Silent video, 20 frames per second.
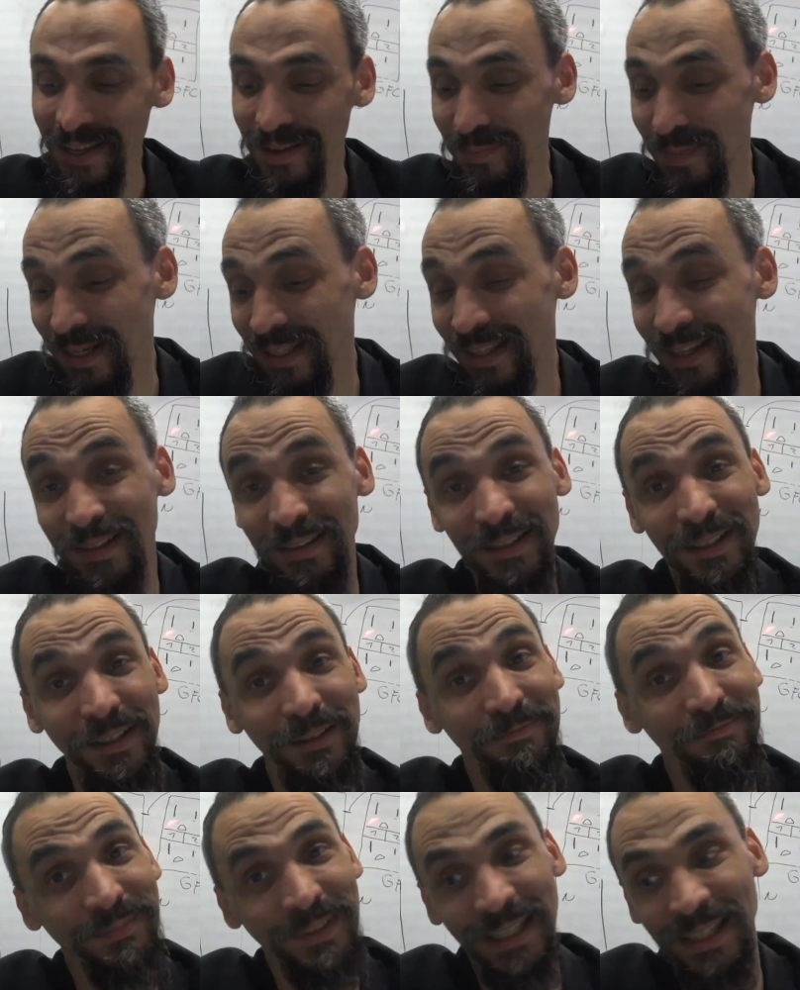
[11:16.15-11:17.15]
But you
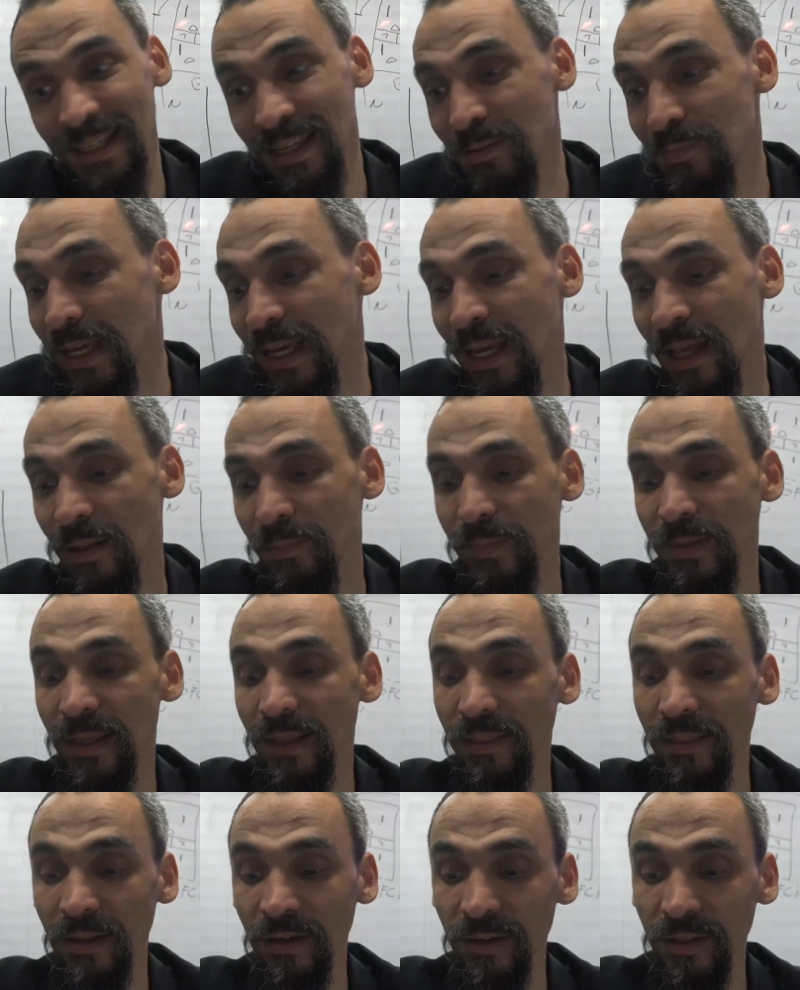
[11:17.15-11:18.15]
know, it may help.
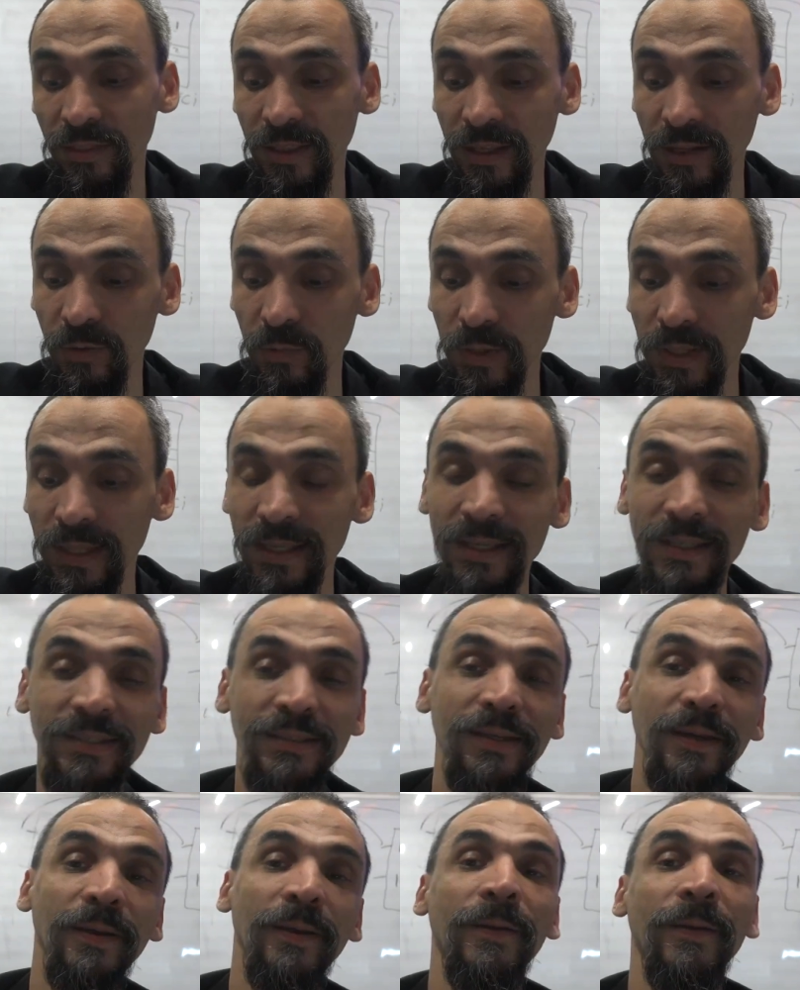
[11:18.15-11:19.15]
The only thing with
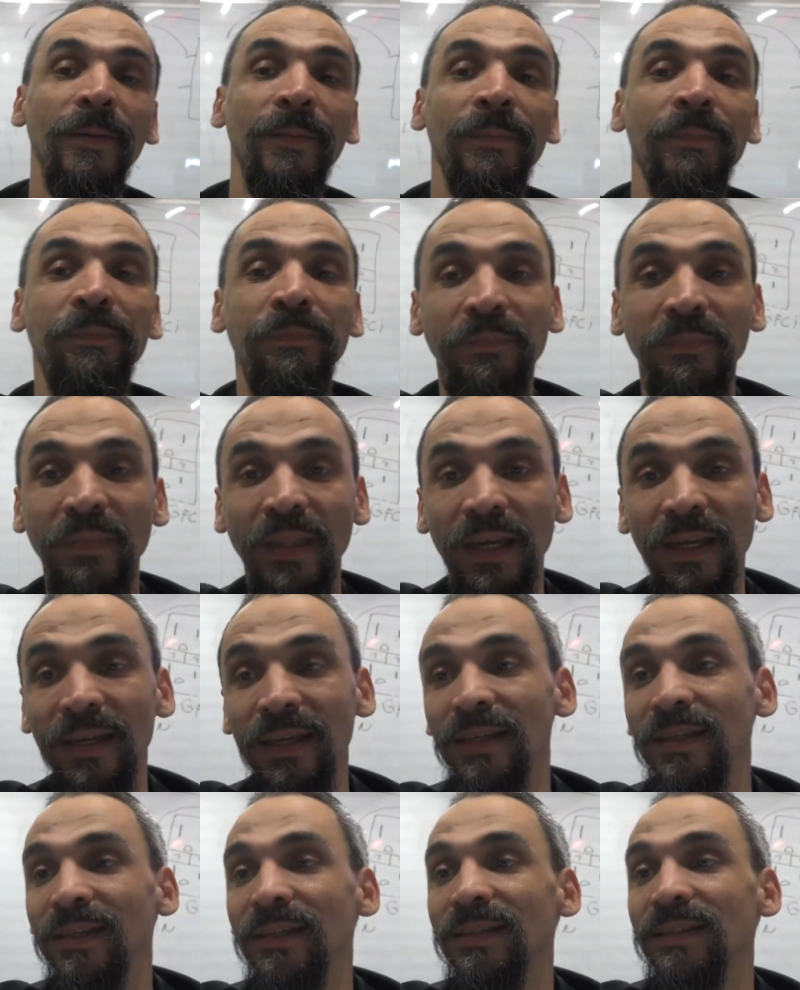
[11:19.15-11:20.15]
this
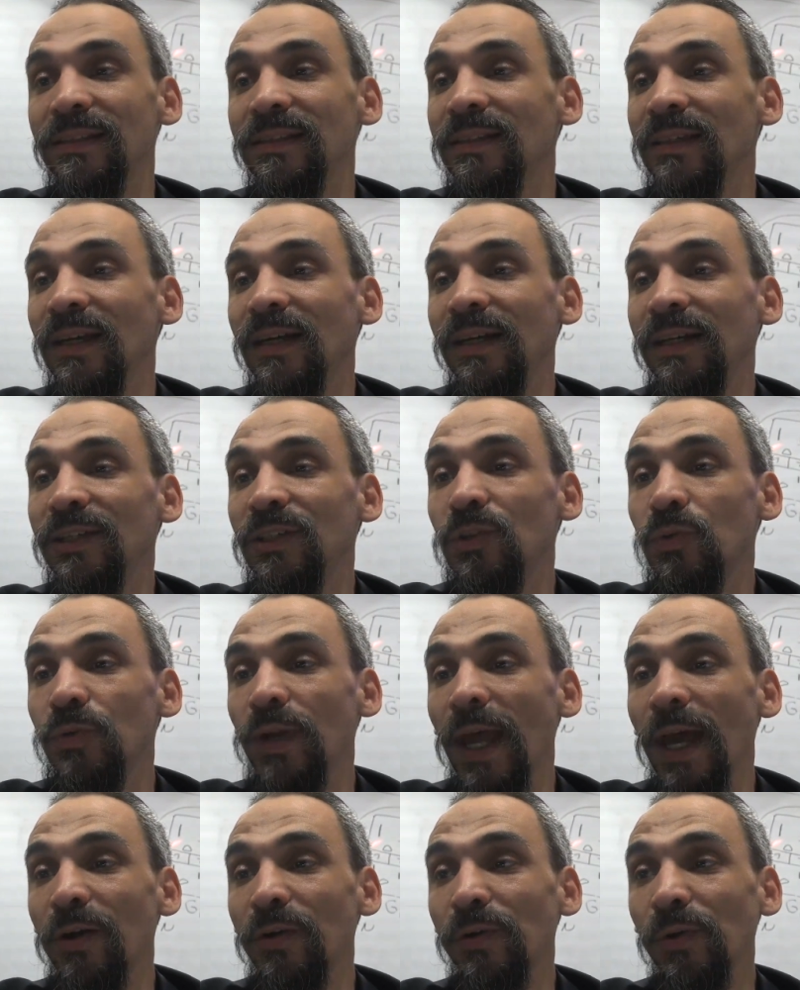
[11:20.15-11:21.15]
is too
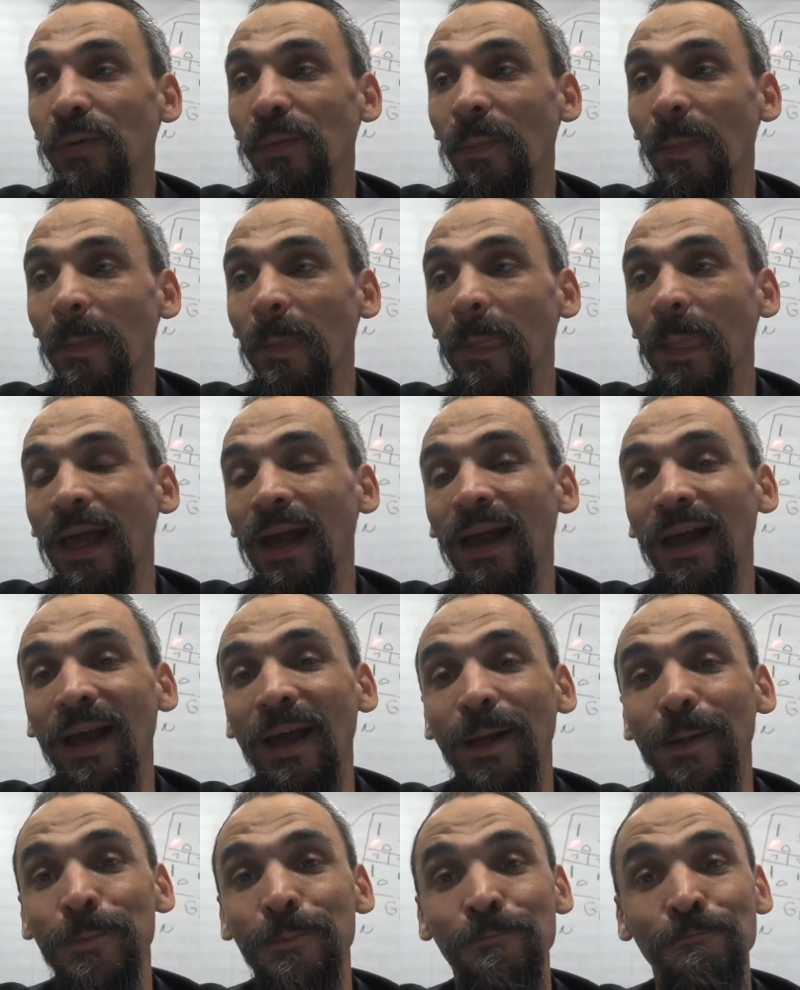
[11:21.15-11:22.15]
narrow,
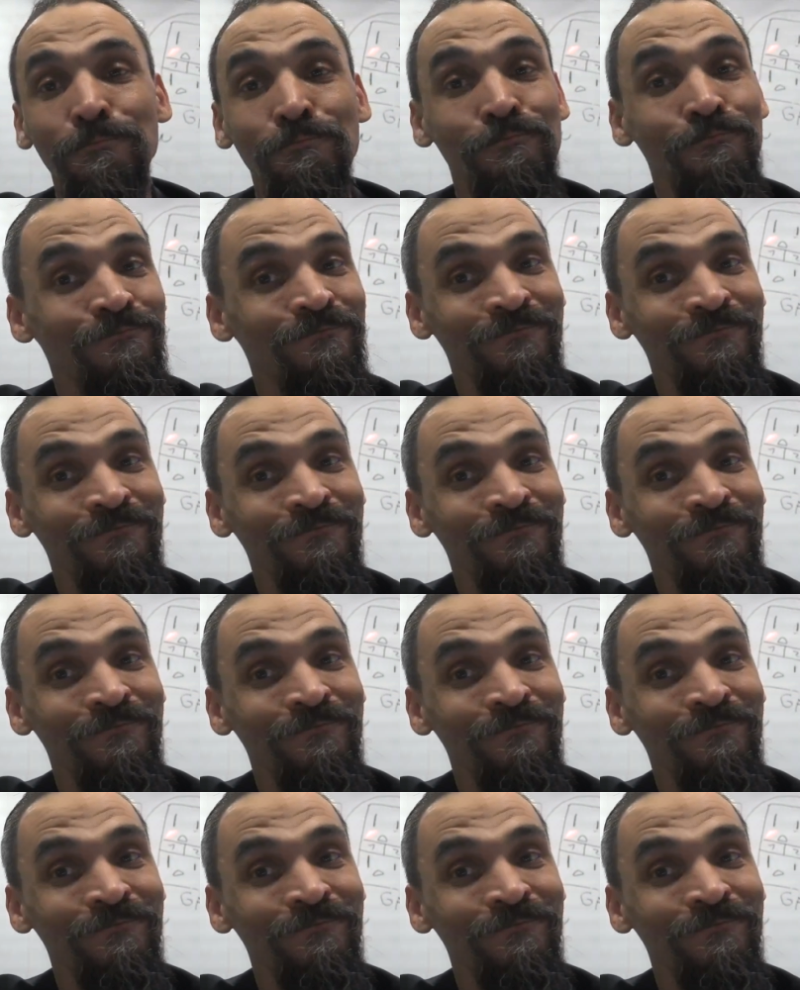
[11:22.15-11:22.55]
and